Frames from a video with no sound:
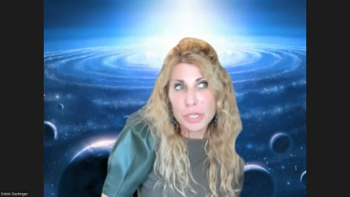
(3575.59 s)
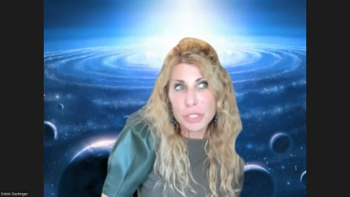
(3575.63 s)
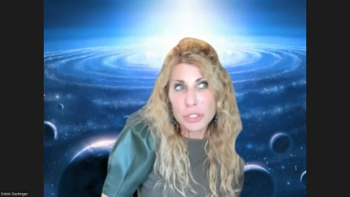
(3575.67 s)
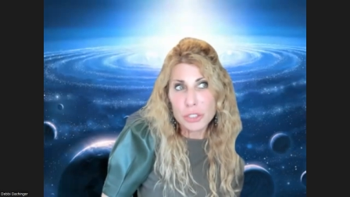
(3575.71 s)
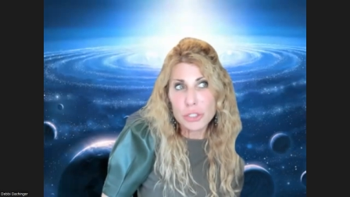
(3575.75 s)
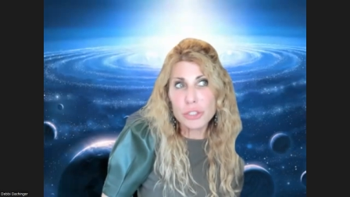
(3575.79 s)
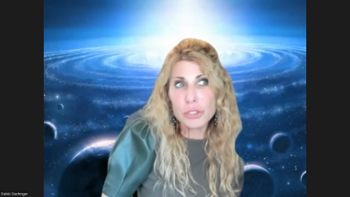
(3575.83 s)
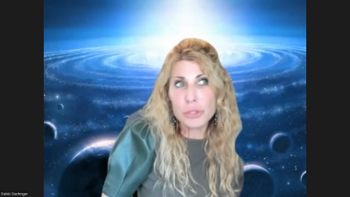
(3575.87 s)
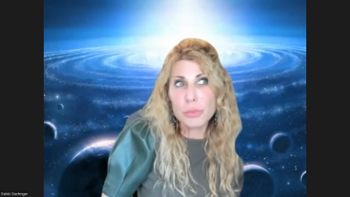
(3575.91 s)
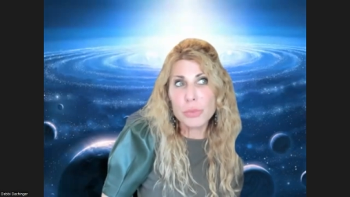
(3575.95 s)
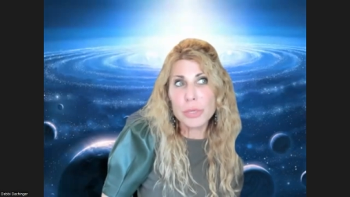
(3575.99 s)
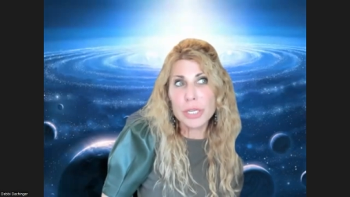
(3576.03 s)

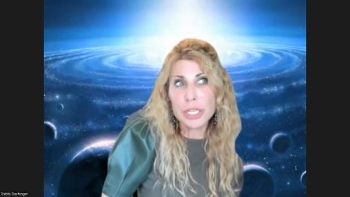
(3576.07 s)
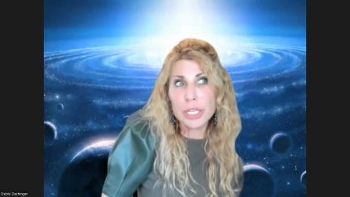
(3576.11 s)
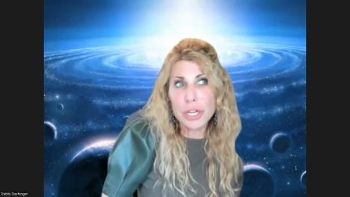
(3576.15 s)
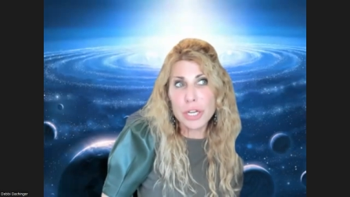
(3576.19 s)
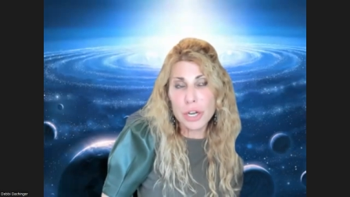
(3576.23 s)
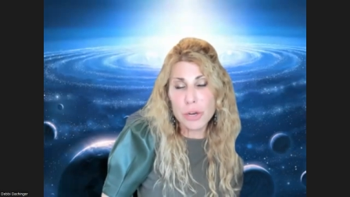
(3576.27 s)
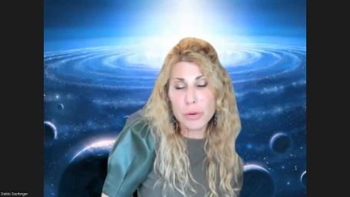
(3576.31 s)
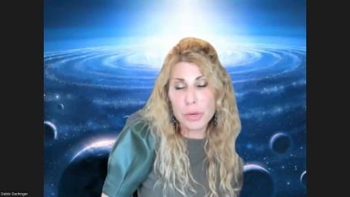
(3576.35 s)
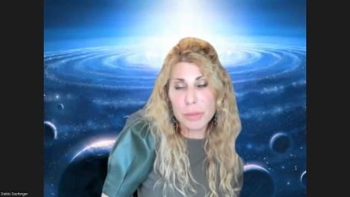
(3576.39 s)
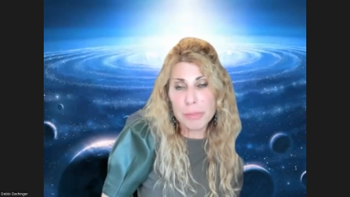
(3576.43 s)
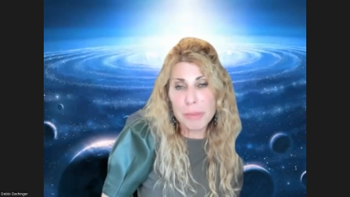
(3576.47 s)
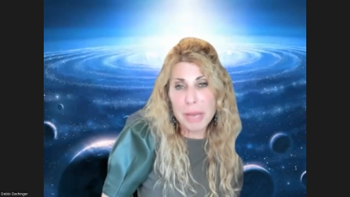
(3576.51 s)
should we
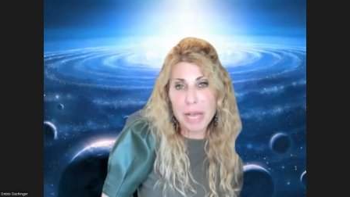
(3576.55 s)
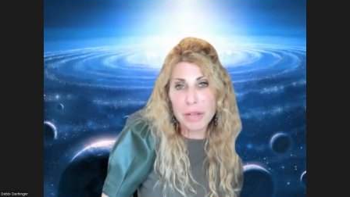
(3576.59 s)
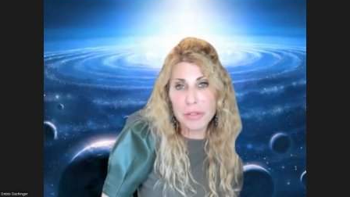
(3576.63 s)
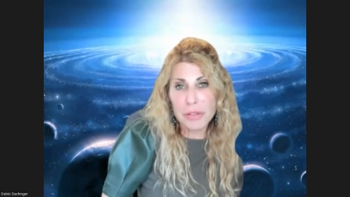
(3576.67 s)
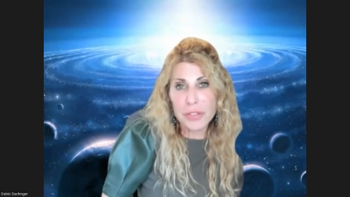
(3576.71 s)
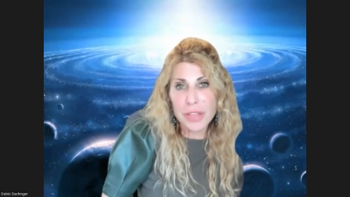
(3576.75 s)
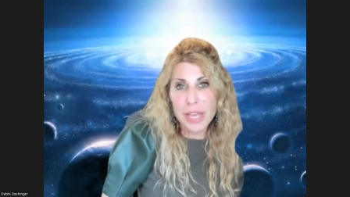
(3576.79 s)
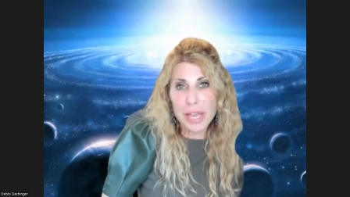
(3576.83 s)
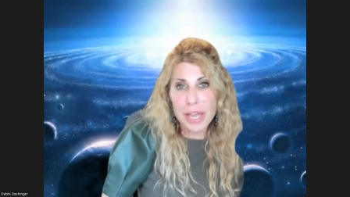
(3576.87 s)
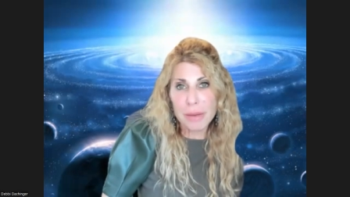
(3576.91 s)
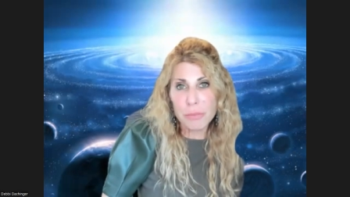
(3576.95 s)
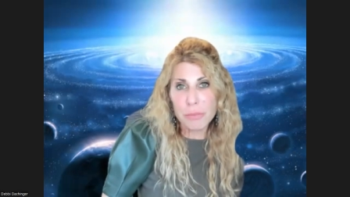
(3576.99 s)
know
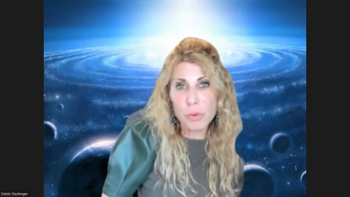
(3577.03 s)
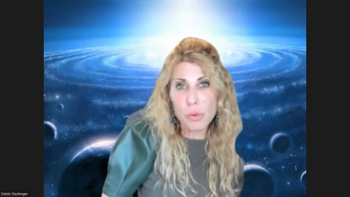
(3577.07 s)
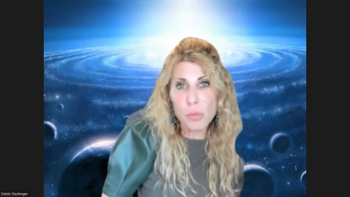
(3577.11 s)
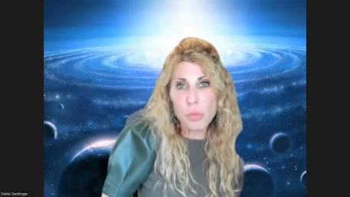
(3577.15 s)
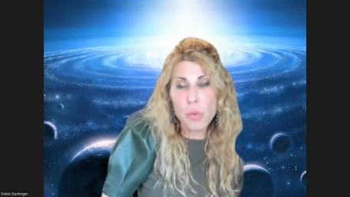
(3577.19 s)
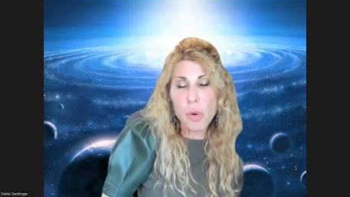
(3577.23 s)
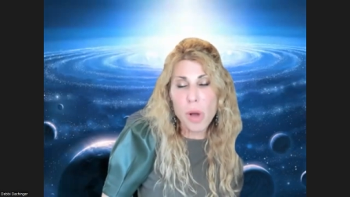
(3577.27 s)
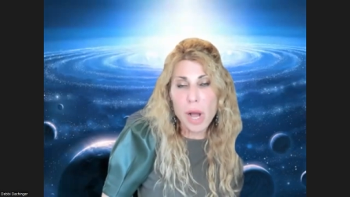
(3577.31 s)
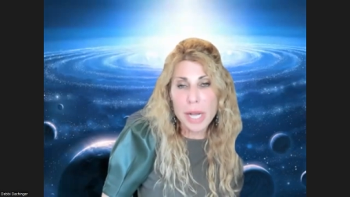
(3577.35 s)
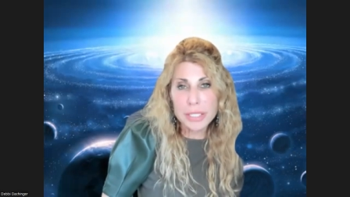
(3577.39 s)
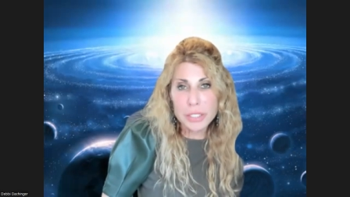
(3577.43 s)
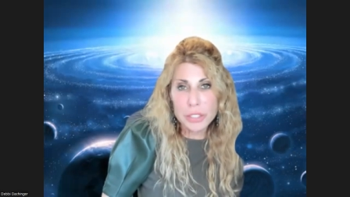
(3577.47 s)
about them
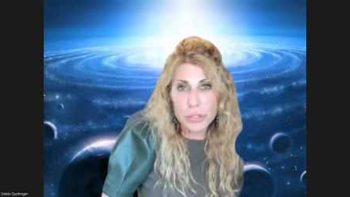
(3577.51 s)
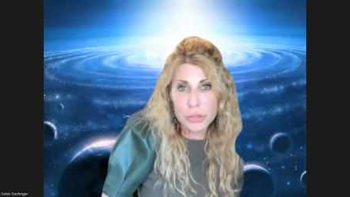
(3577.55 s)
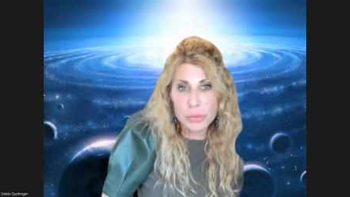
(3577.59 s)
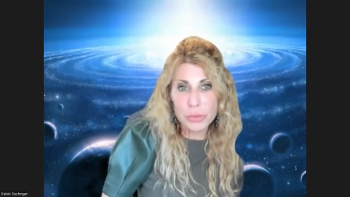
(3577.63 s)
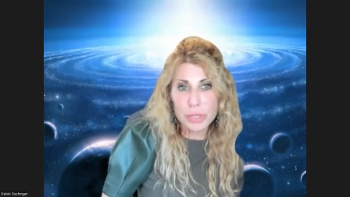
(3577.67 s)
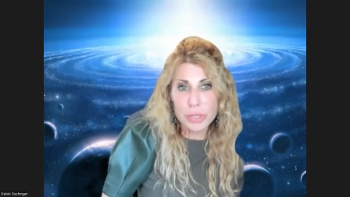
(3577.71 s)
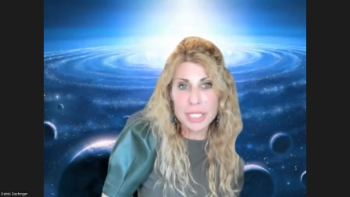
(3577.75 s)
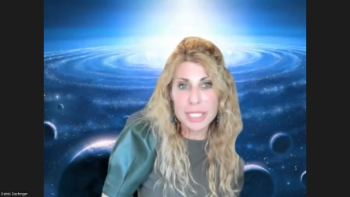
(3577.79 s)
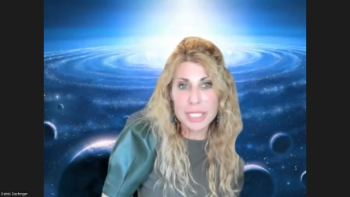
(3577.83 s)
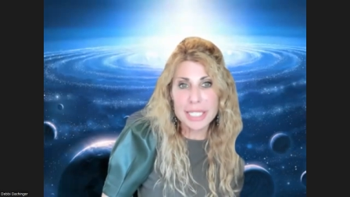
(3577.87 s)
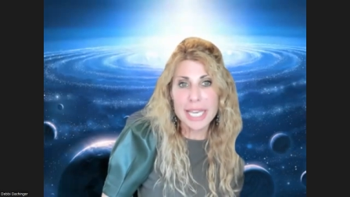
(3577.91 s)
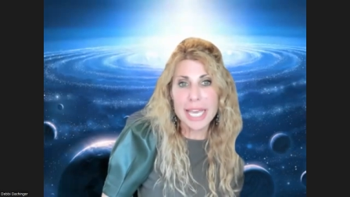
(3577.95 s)
want to
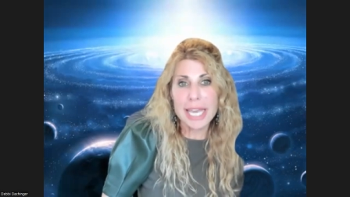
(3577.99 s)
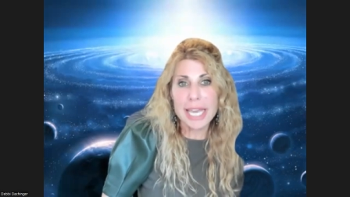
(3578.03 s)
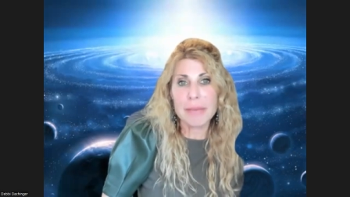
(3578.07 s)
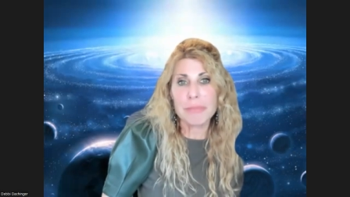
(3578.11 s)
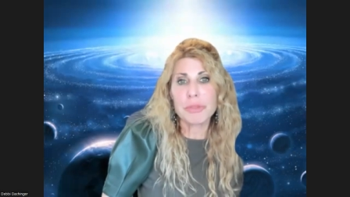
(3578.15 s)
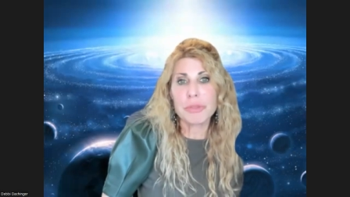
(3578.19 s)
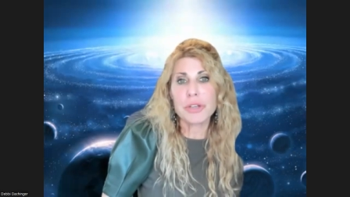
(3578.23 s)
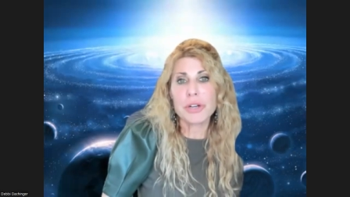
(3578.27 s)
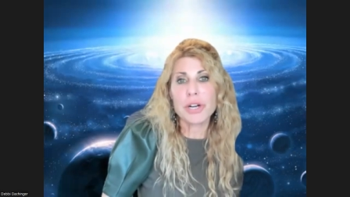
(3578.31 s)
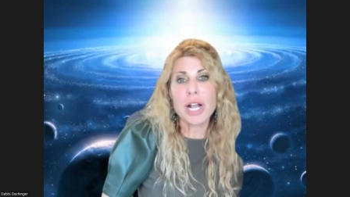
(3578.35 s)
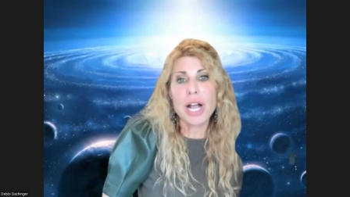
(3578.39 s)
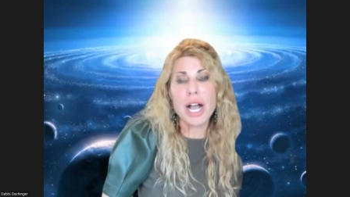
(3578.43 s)

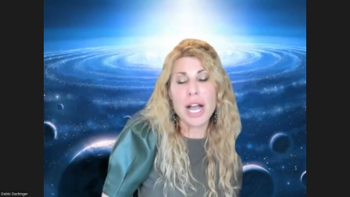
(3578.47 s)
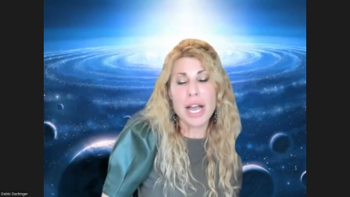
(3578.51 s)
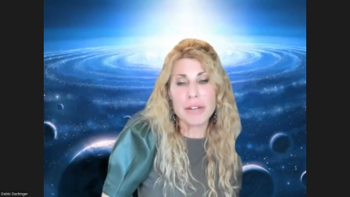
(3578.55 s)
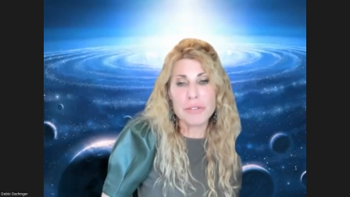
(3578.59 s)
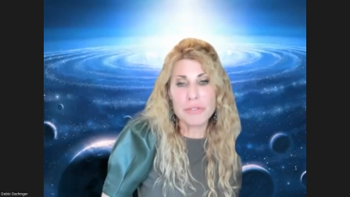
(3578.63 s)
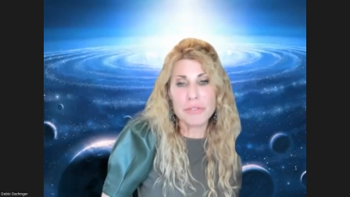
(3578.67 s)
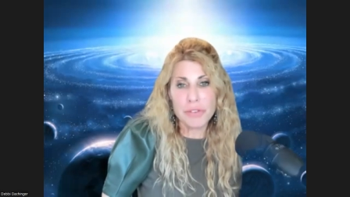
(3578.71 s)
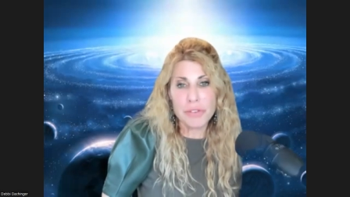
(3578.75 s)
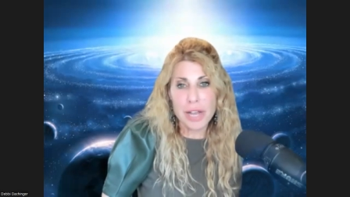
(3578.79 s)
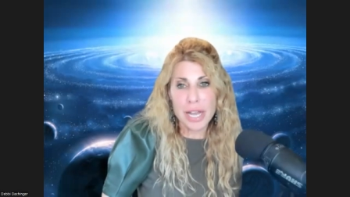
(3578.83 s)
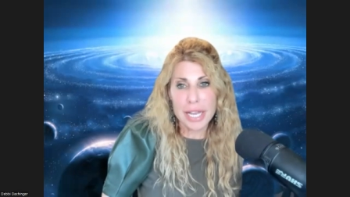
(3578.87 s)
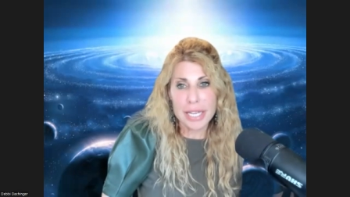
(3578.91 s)
escape their
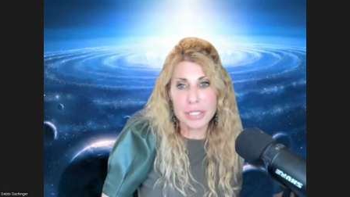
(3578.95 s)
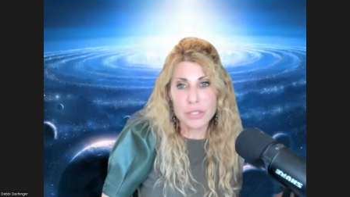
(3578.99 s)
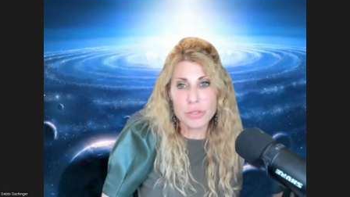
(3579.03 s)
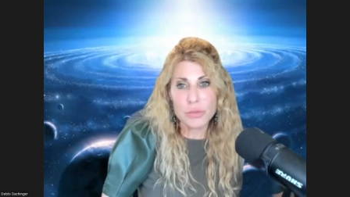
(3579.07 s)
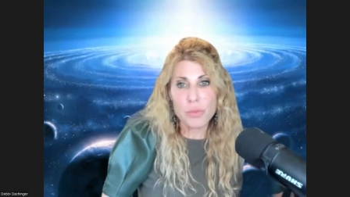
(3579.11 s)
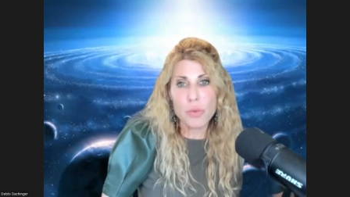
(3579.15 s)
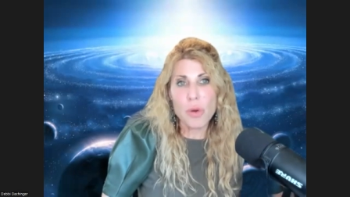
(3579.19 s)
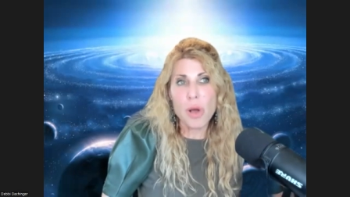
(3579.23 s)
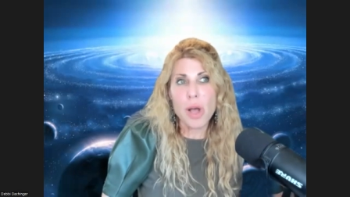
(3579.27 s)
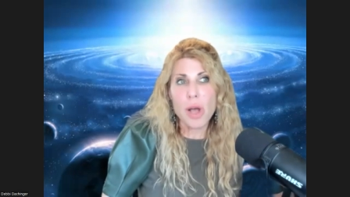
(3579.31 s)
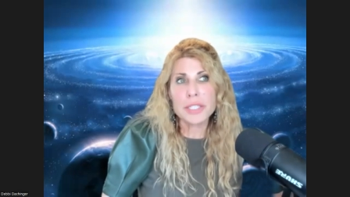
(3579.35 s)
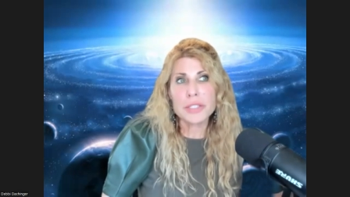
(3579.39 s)
confines,
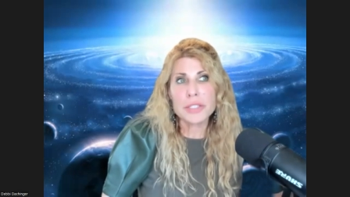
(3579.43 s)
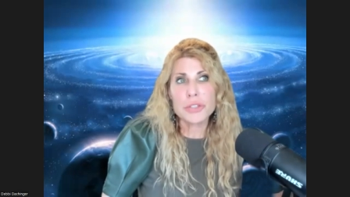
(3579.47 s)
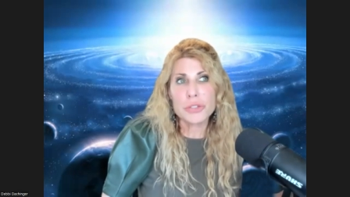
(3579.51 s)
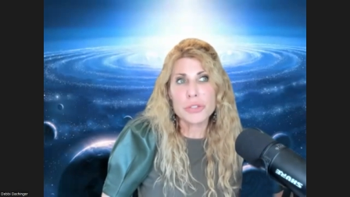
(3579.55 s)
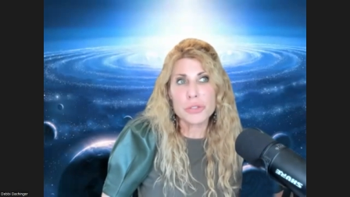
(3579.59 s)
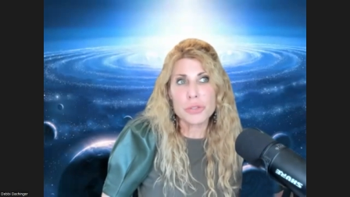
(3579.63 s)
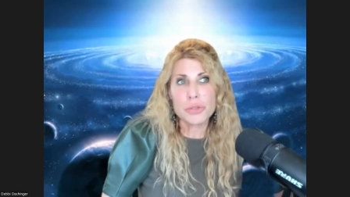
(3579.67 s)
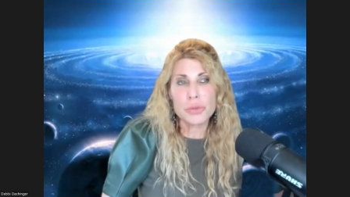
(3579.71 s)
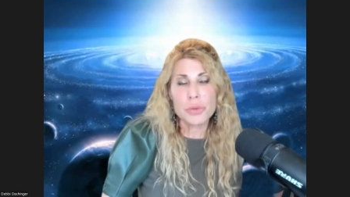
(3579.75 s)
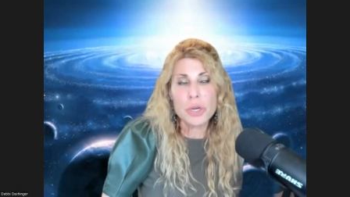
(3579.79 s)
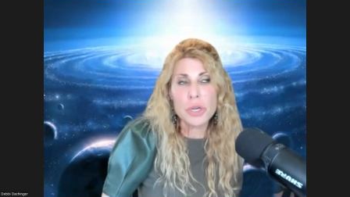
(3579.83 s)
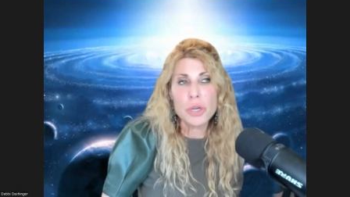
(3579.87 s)
want
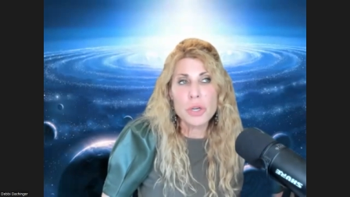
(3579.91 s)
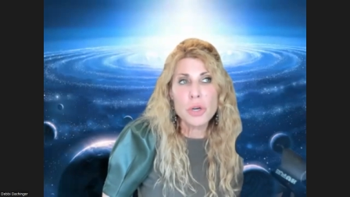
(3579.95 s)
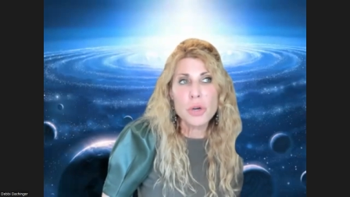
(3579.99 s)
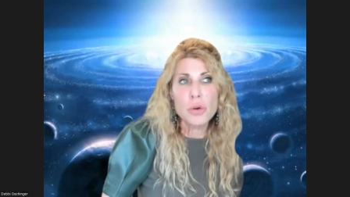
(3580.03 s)
to